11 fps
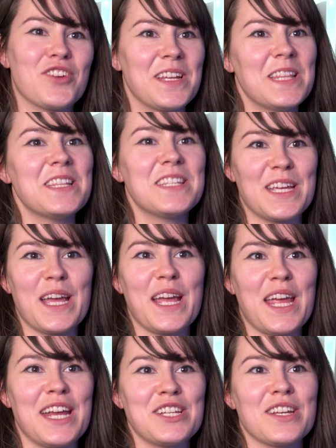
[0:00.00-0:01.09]
joining the
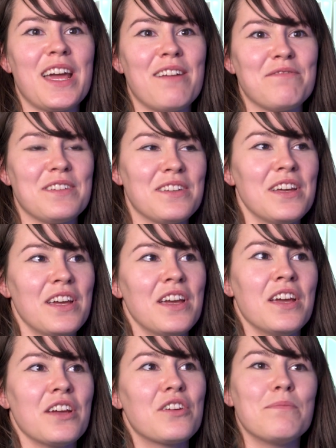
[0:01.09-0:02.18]
CIH and having
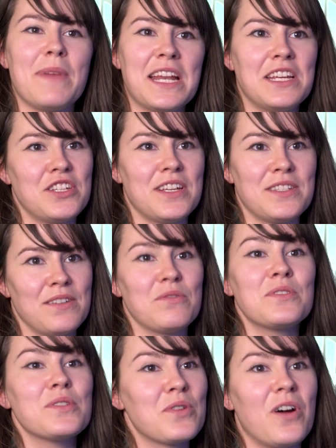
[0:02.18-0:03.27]
good managers and
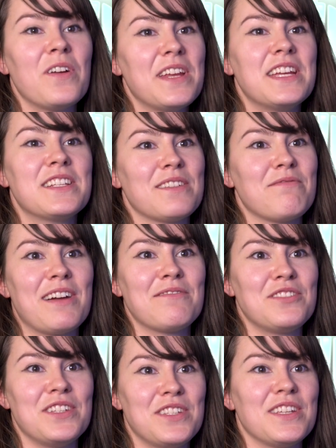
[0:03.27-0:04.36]
also colleagues
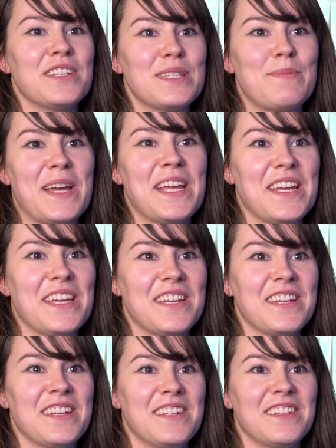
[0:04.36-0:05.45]
around you to inspire
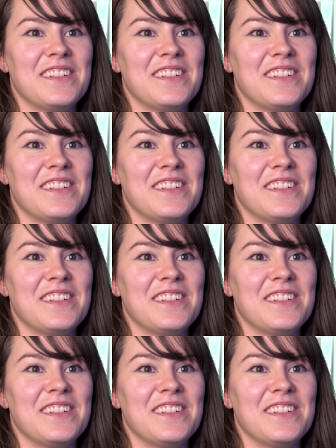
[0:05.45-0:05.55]
you.